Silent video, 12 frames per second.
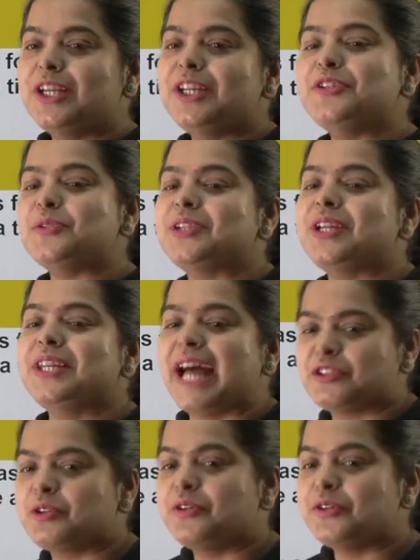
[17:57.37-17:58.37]
is using
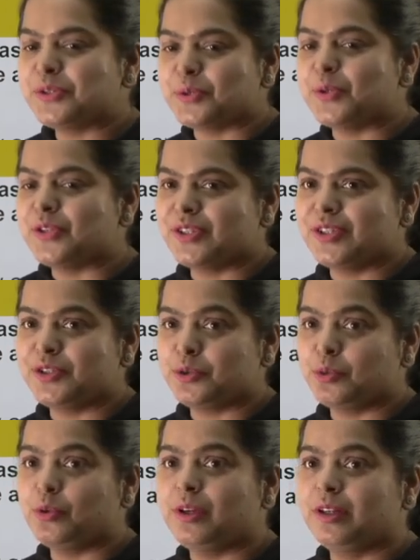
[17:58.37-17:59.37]
natural resources
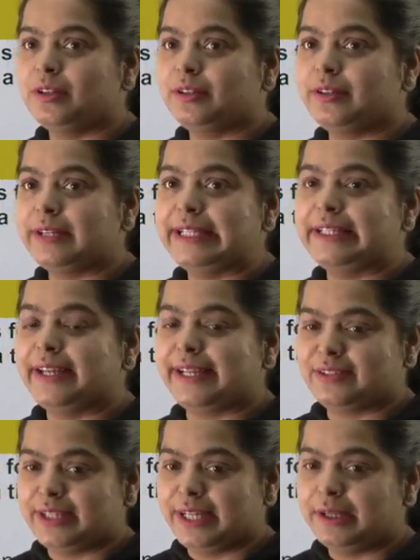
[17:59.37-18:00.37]
to a greater
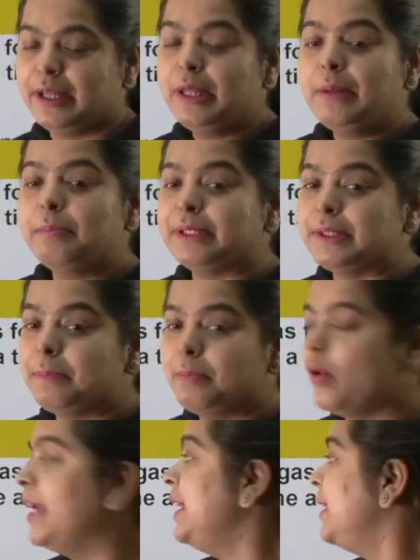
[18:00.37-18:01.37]
extent. But the
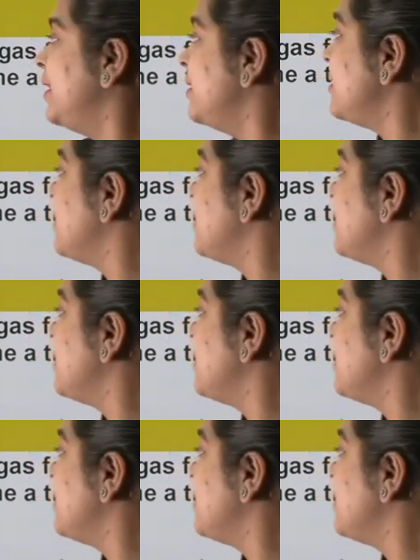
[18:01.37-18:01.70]
point is,